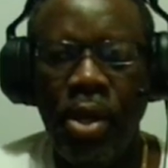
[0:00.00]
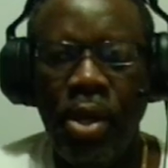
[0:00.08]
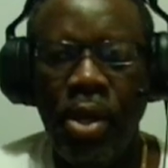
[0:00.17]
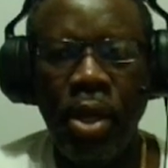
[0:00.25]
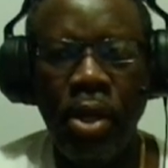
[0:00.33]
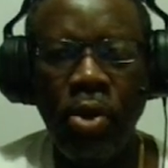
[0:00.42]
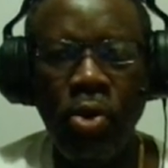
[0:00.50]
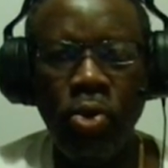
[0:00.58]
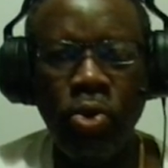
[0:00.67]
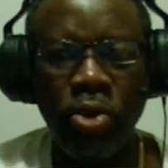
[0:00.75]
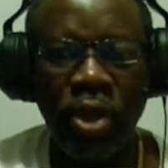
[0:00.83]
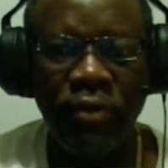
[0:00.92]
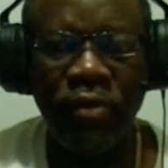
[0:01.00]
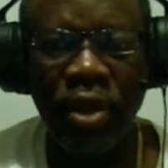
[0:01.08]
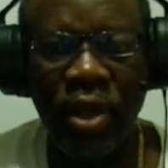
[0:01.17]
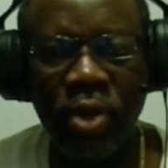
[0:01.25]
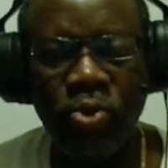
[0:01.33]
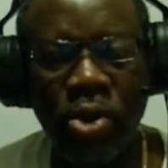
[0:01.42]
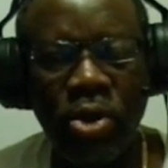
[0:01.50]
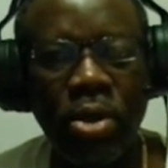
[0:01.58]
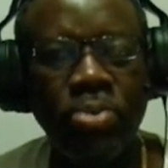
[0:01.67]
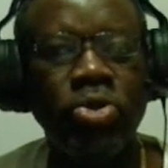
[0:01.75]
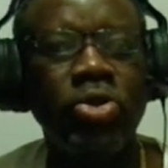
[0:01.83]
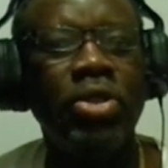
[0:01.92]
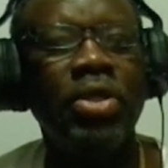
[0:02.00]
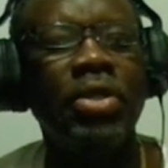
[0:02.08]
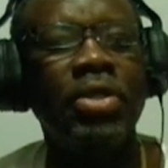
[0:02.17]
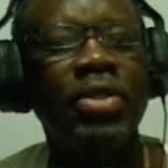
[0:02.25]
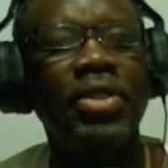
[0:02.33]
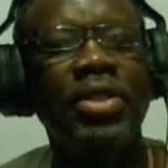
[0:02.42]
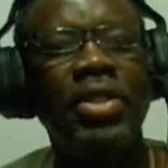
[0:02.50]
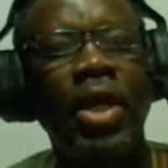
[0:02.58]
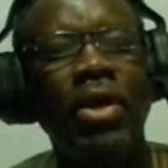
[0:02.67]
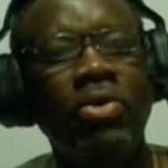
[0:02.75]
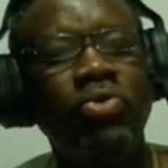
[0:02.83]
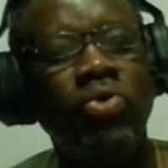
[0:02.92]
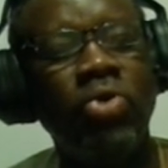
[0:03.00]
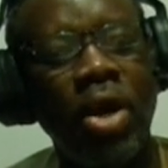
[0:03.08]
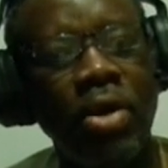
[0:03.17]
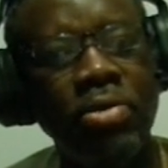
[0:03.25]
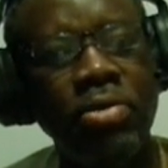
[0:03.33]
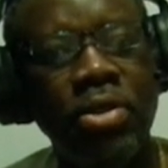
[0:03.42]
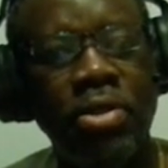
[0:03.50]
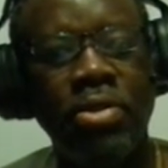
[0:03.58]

Hello, good evening, and welcome to the second round,